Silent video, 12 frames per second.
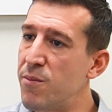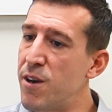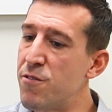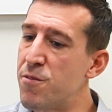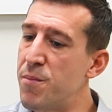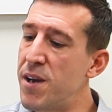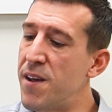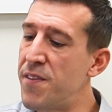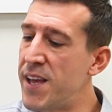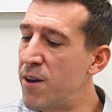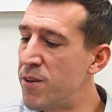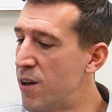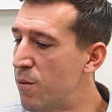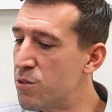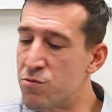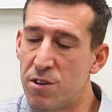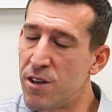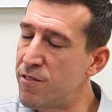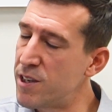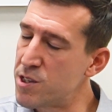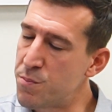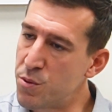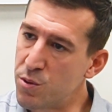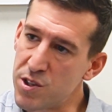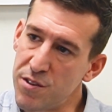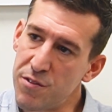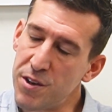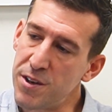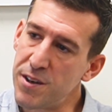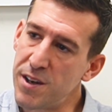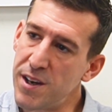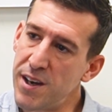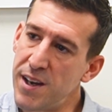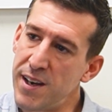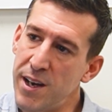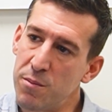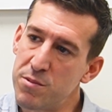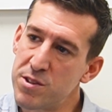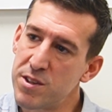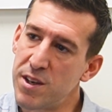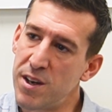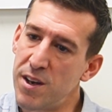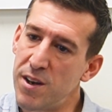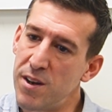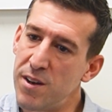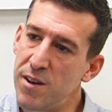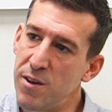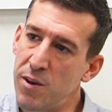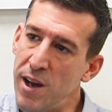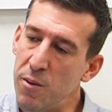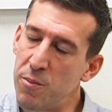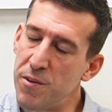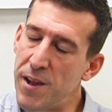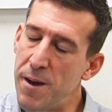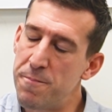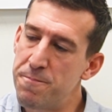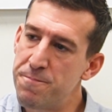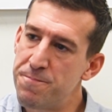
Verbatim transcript: away from it, and the LDR was really really supportive and uh, and helped uh, help with that.